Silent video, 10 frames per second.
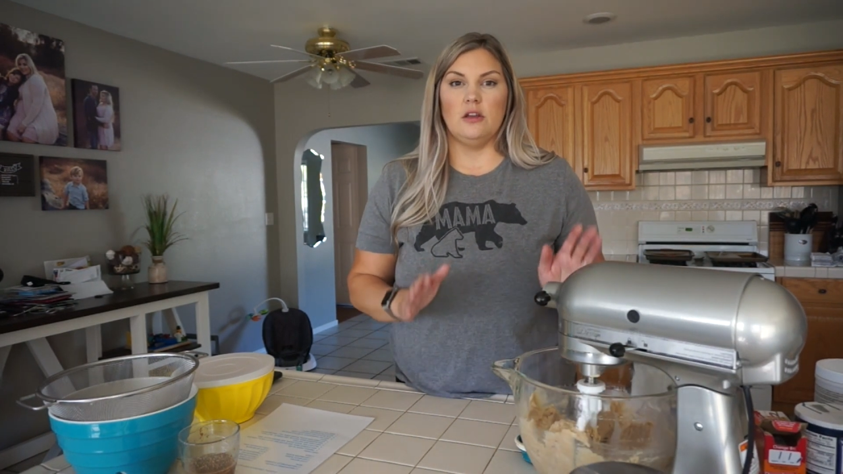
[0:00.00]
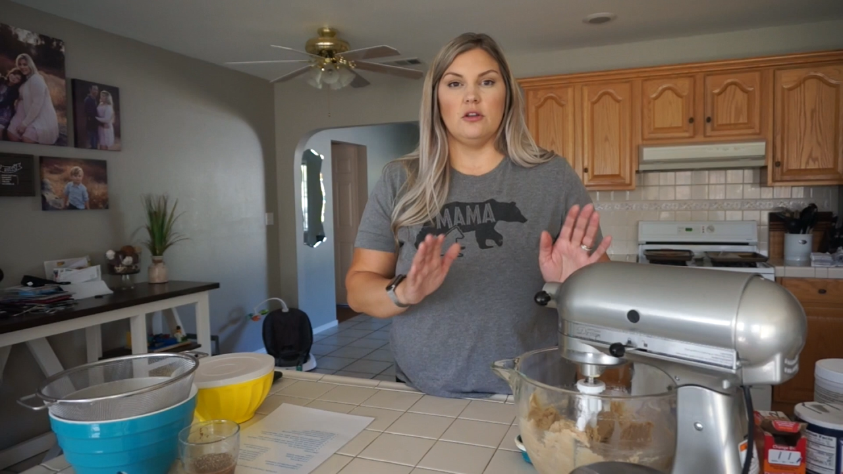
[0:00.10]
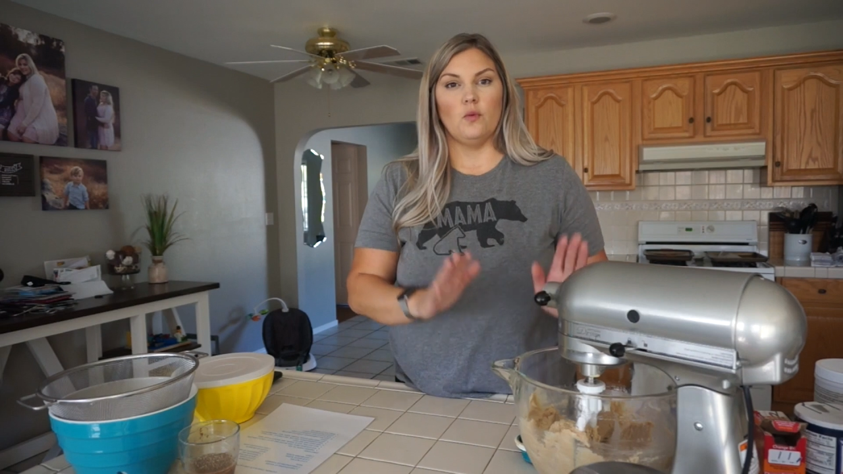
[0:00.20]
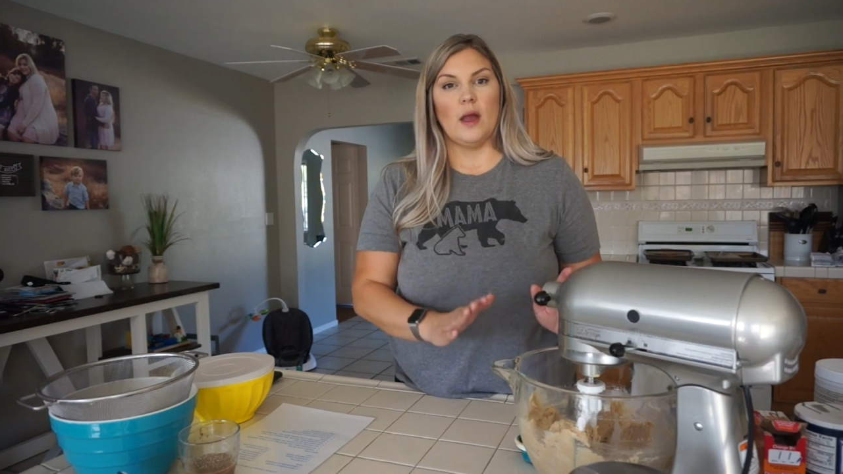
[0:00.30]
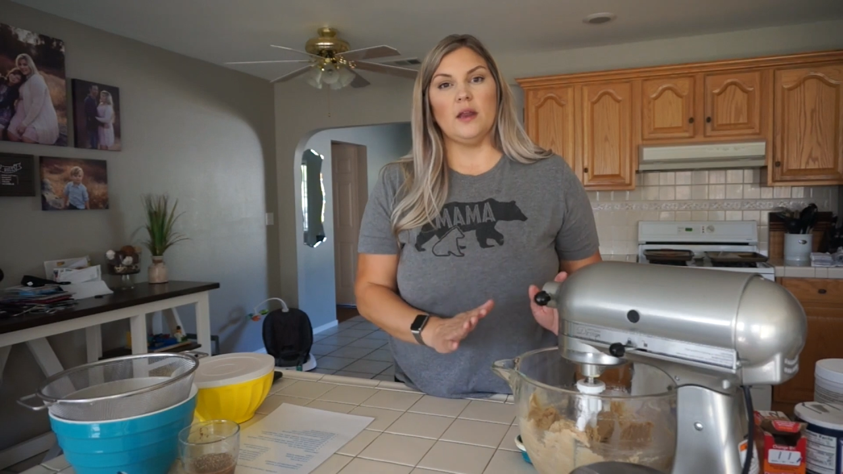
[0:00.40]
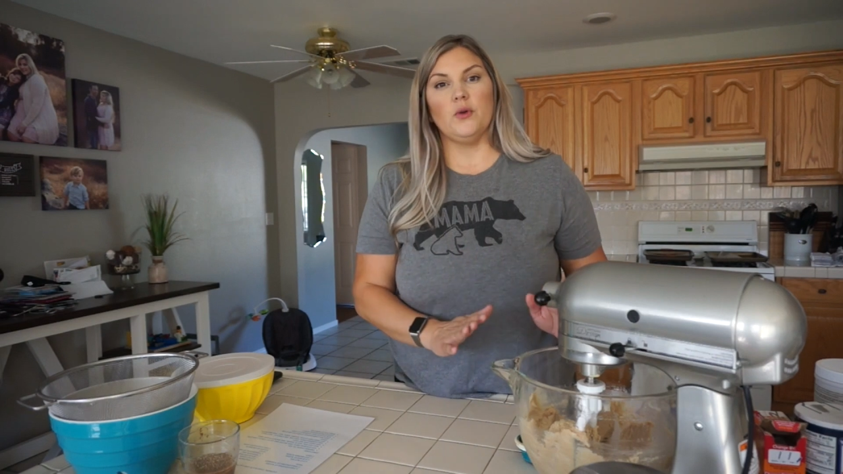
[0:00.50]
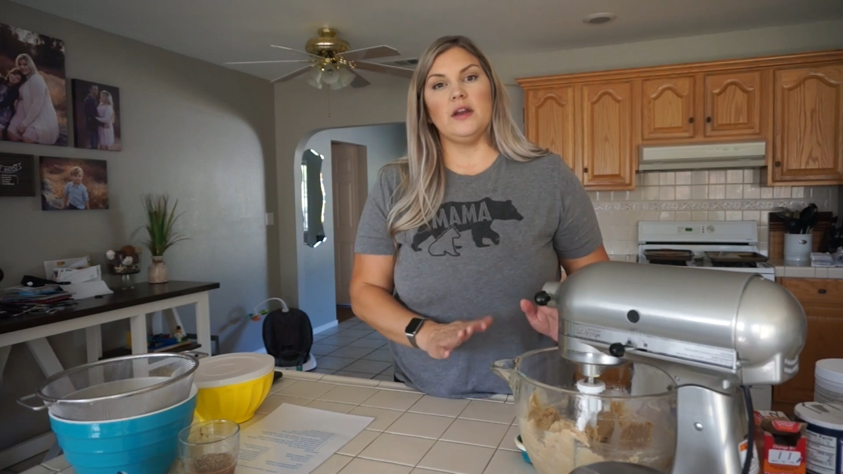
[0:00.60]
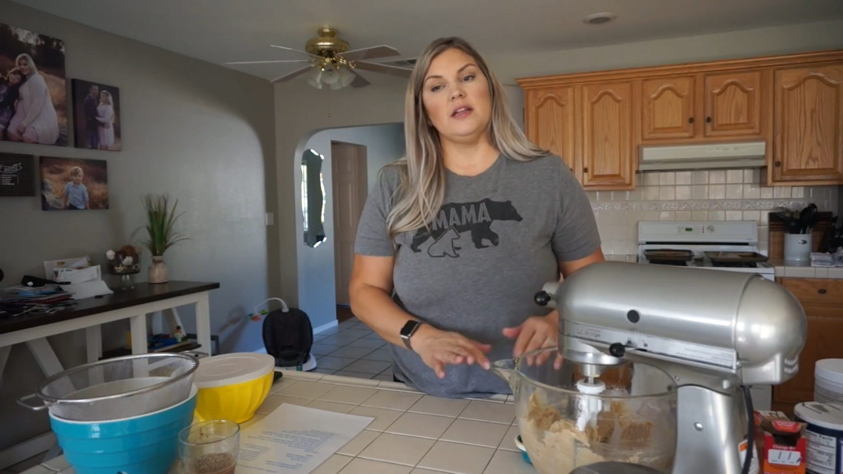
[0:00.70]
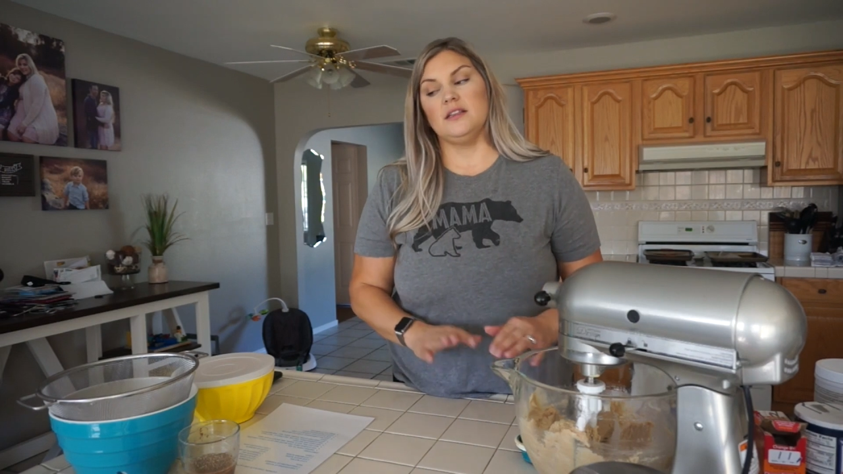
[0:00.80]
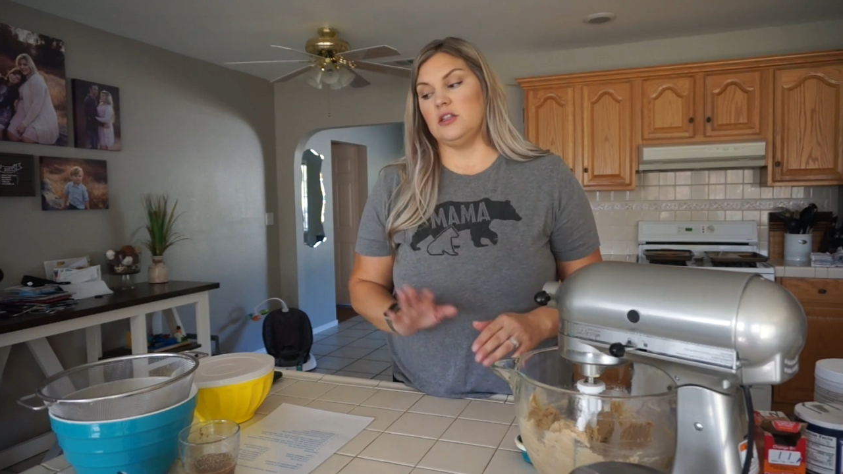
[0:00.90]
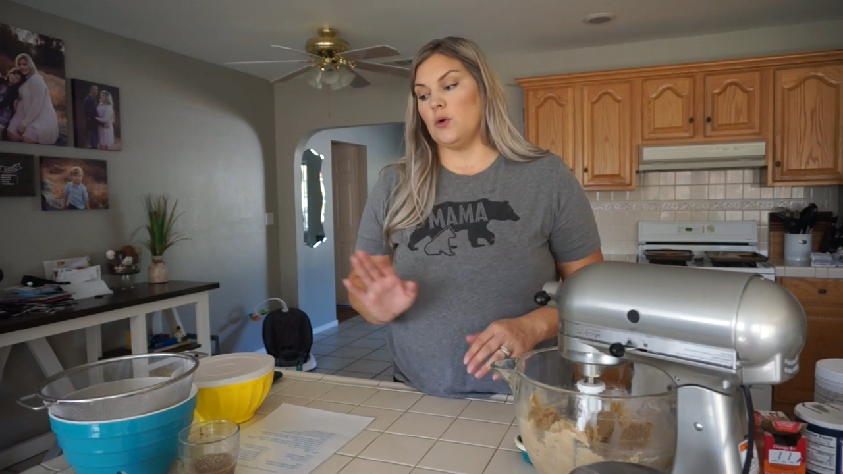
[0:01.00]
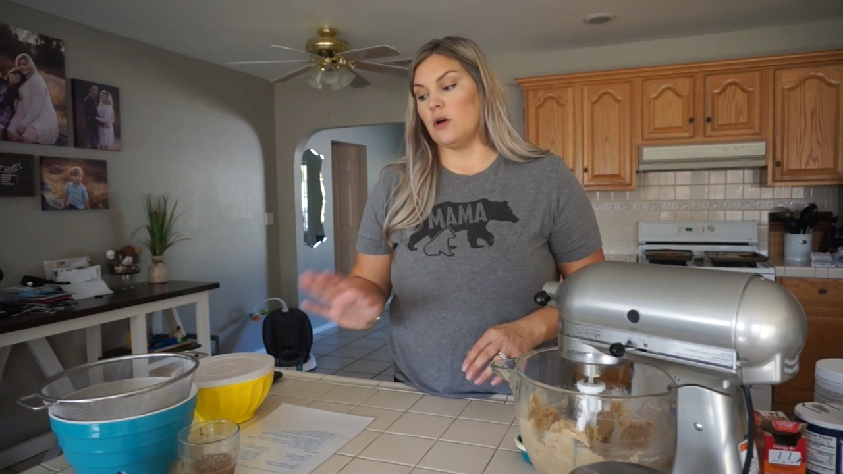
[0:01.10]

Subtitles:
you do wet ingredients and you